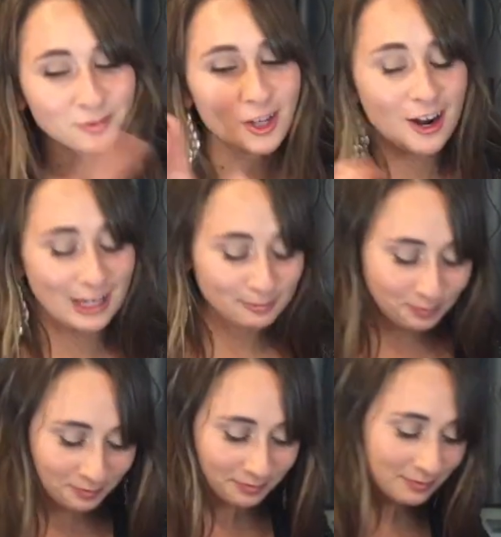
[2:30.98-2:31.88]
Sorry.
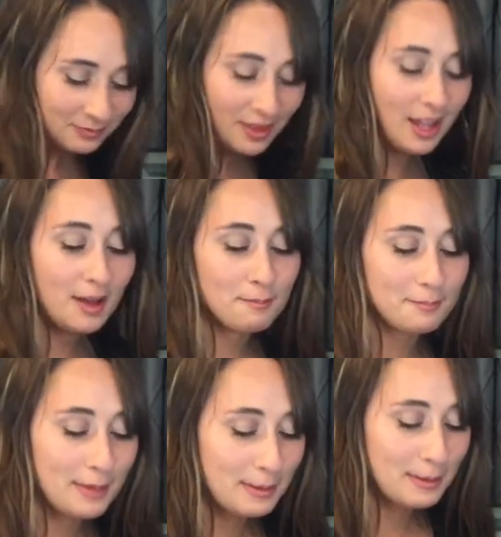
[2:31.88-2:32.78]

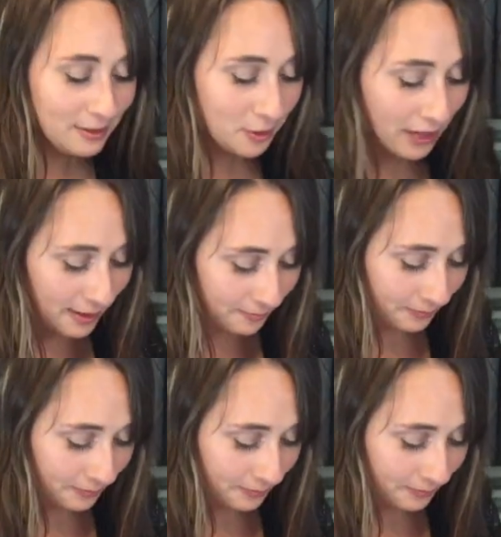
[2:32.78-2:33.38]
My bad. Okay.